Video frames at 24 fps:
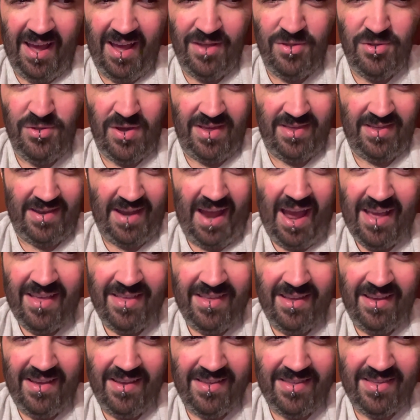Jason
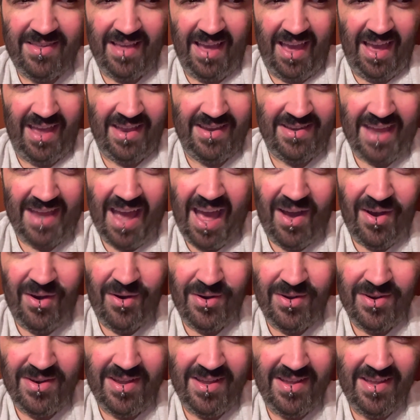Isaacs, Ann
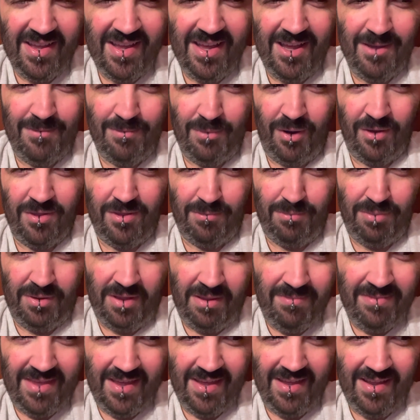Dowd, Martha
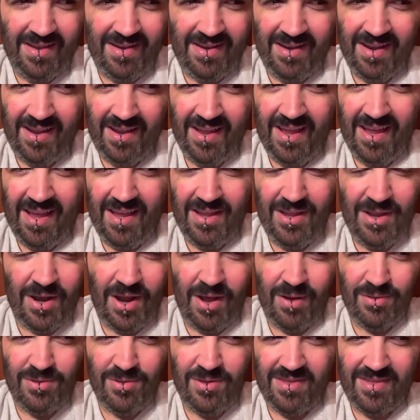Plimpton. You
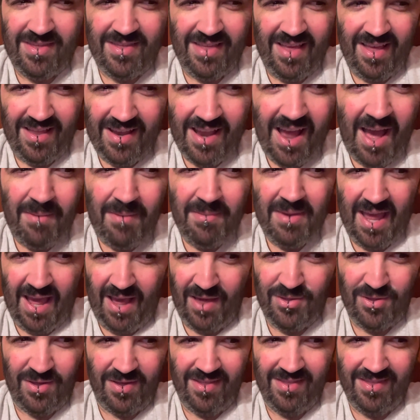know, just
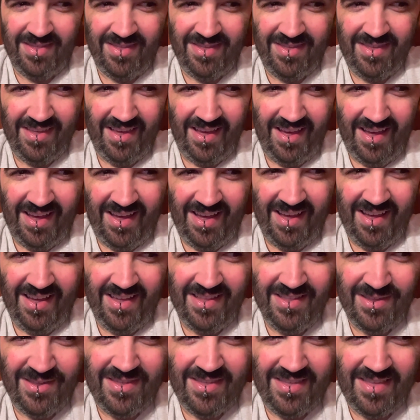nominations. I
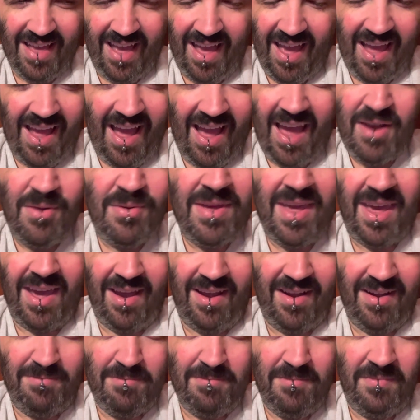don't
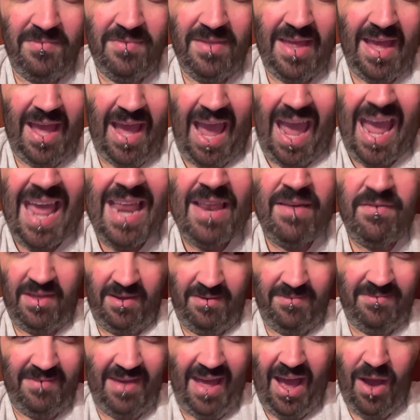care. 8 of
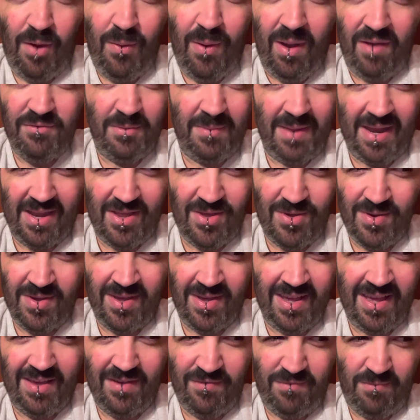them, however many you
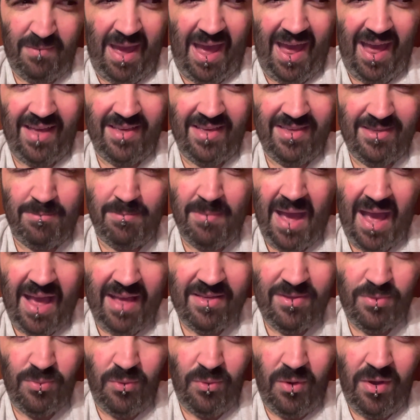can give Mass.
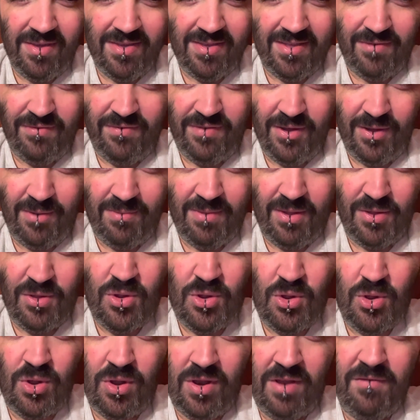Mass was the film that
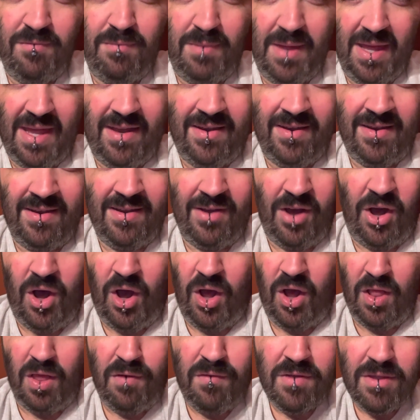should have been
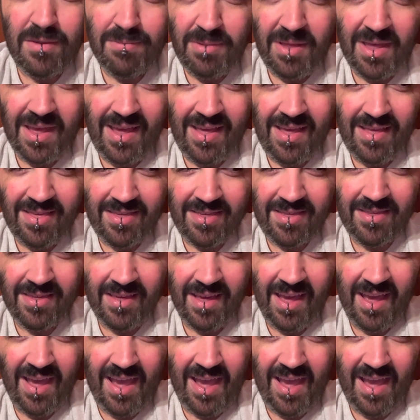all over the place,